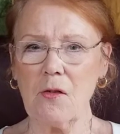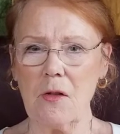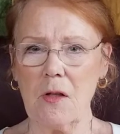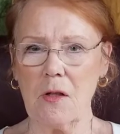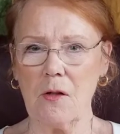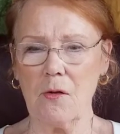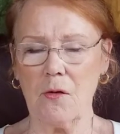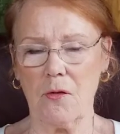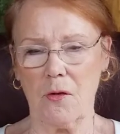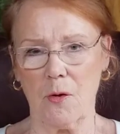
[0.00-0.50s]

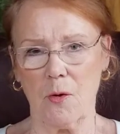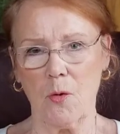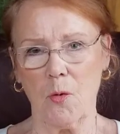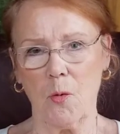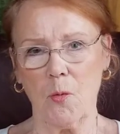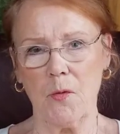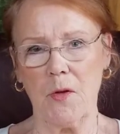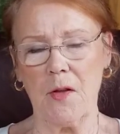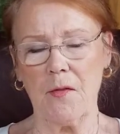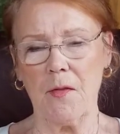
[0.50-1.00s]
years
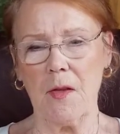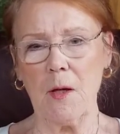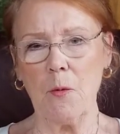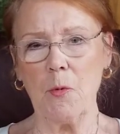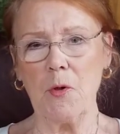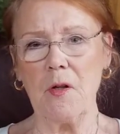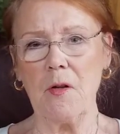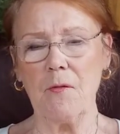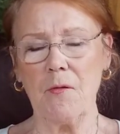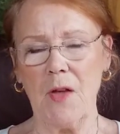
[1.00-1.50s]
ago that they
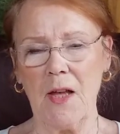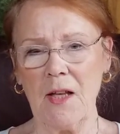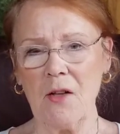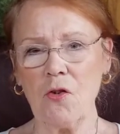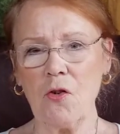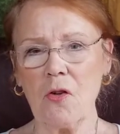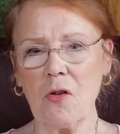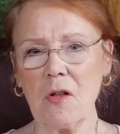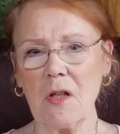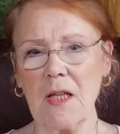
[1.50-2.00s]
would
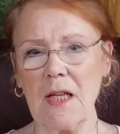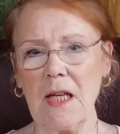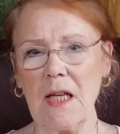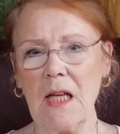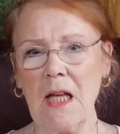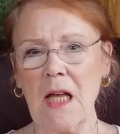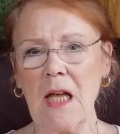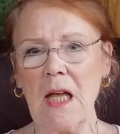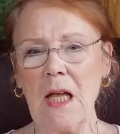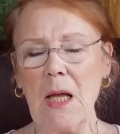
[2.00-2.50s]

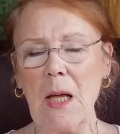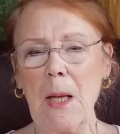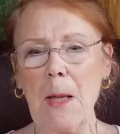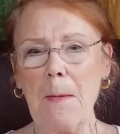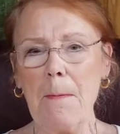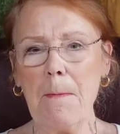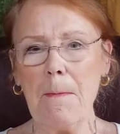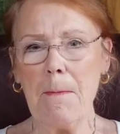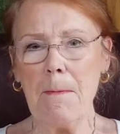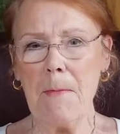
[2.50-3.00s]
eventually
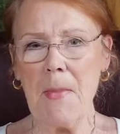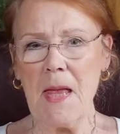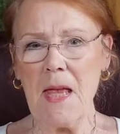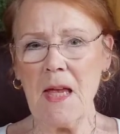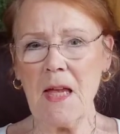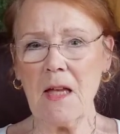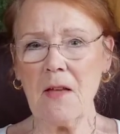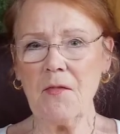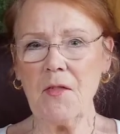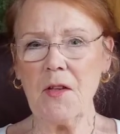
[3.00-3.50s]

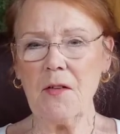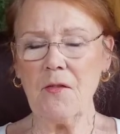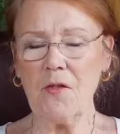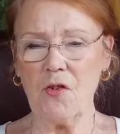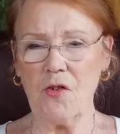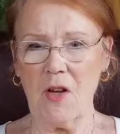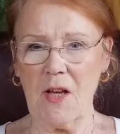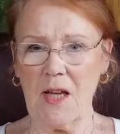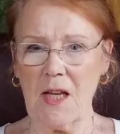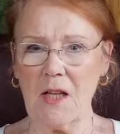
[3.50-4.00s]
make the
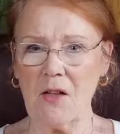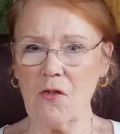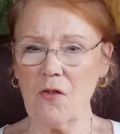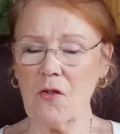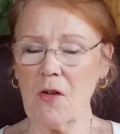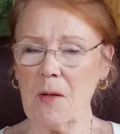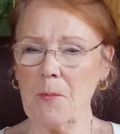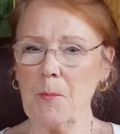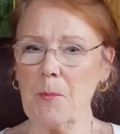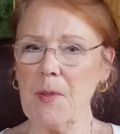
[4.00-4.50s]
change
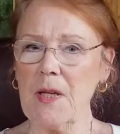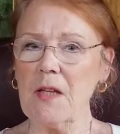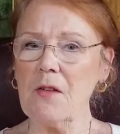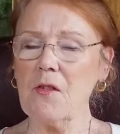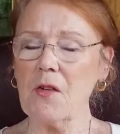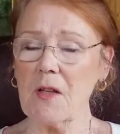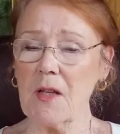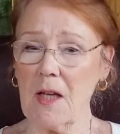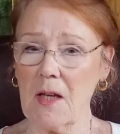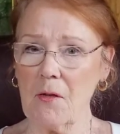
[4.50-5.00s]
and be
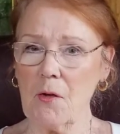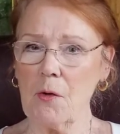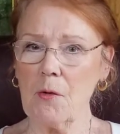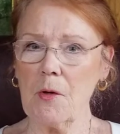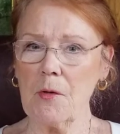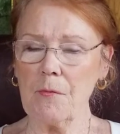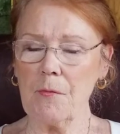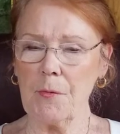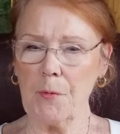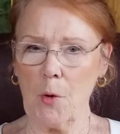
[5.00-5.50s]
together
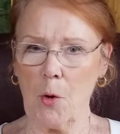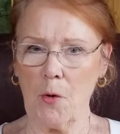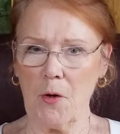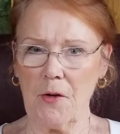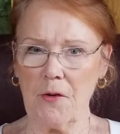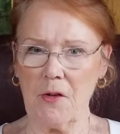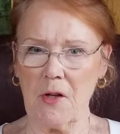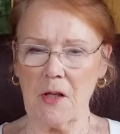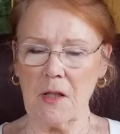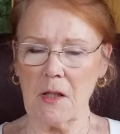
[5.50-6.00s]
in
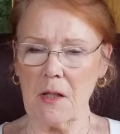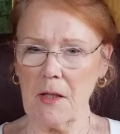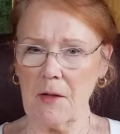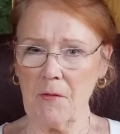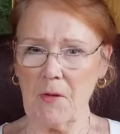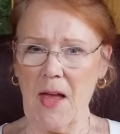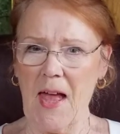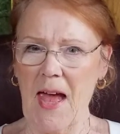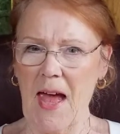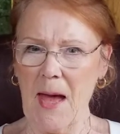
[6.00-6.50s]
Florida and live
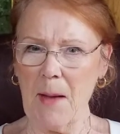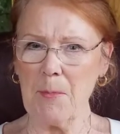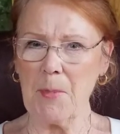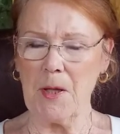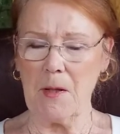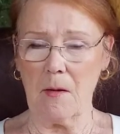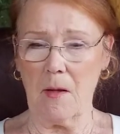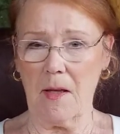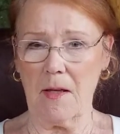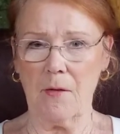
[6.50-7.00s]
a happy
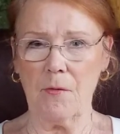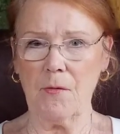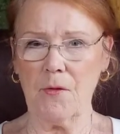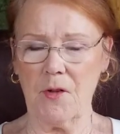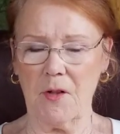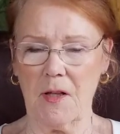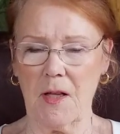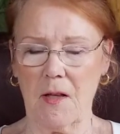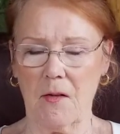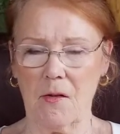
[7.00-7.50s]
life
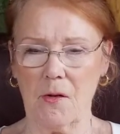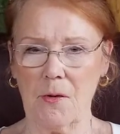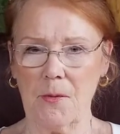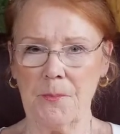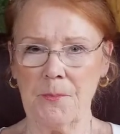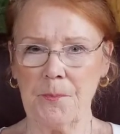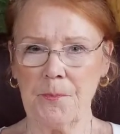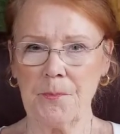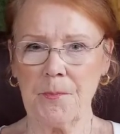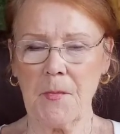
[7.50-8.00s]
together.
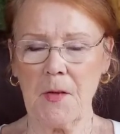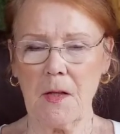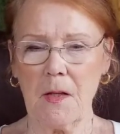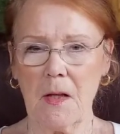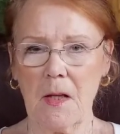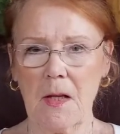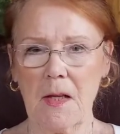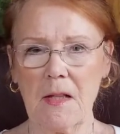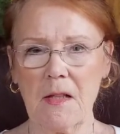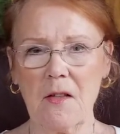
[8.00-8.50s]

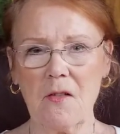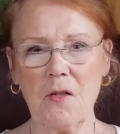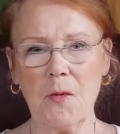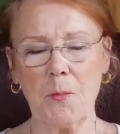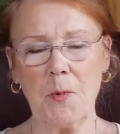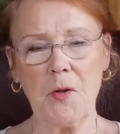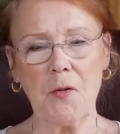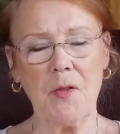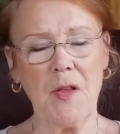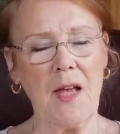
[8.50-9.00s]

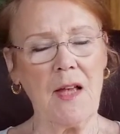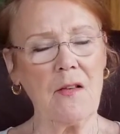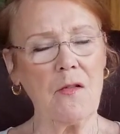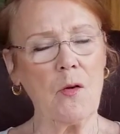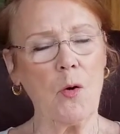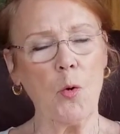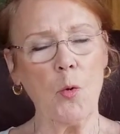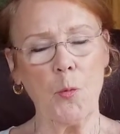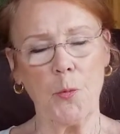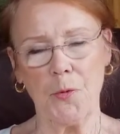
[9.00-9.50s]
Elizabeth has
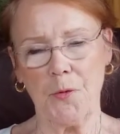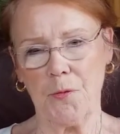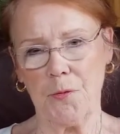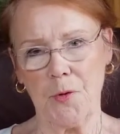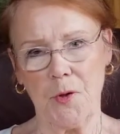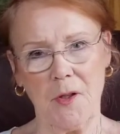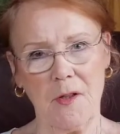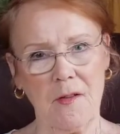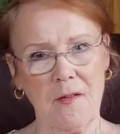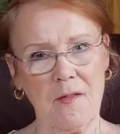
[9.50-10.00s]
hoped for
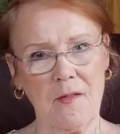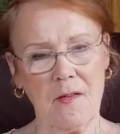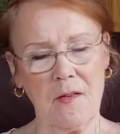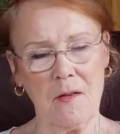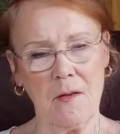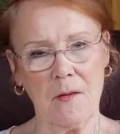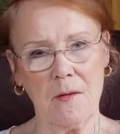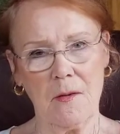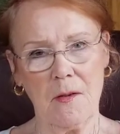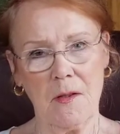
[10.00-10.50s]
this,
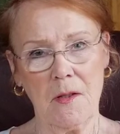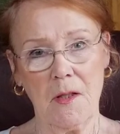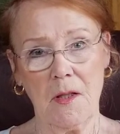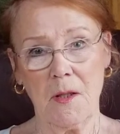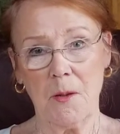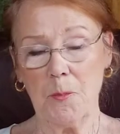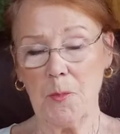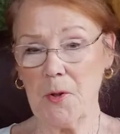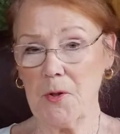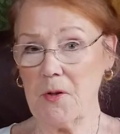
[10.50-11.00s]

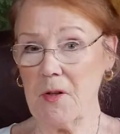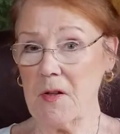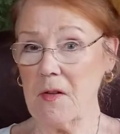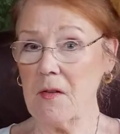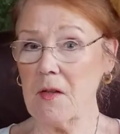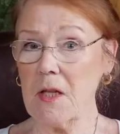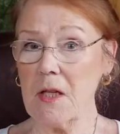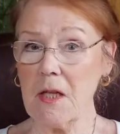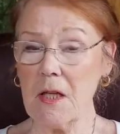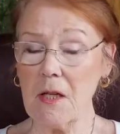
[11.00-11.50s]
but in
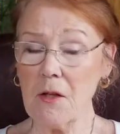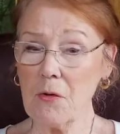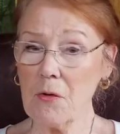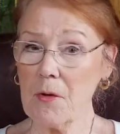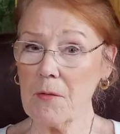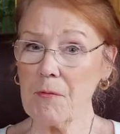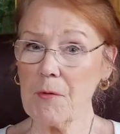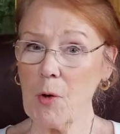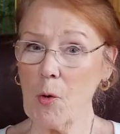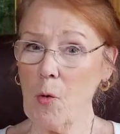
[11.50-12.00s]
the year
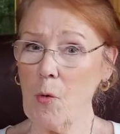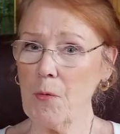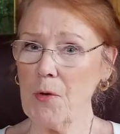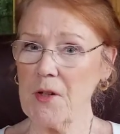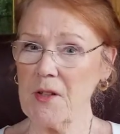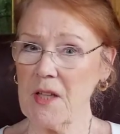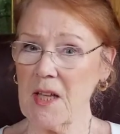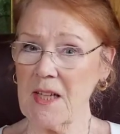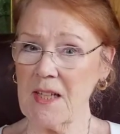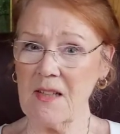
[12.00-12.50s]
of
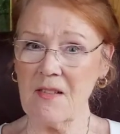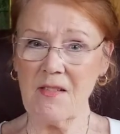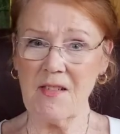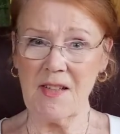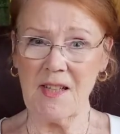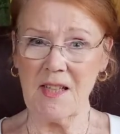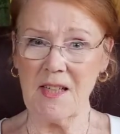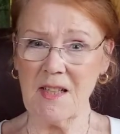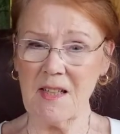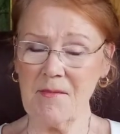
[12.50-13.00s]

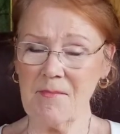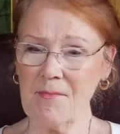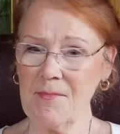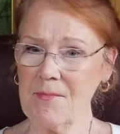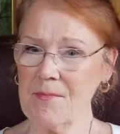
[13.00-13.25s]
COVID-19,